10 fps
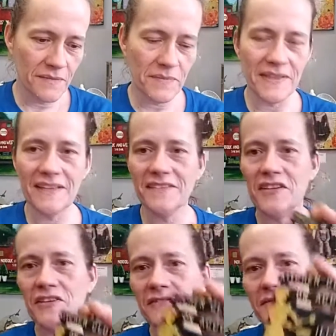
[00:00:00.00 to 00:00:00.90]
But that's
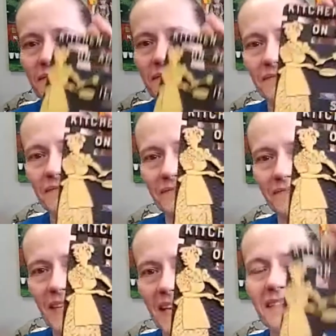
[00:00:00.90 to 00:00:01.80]
cute.
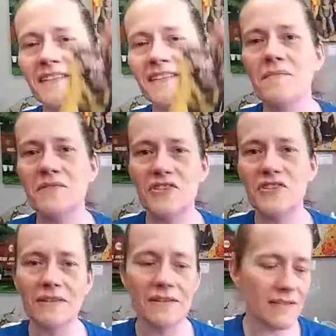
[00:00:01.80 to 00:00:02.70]
It's an Amish
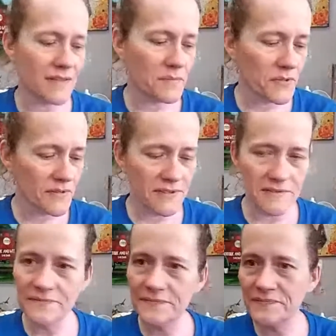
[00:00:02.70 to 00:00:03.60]
area down in Berlin.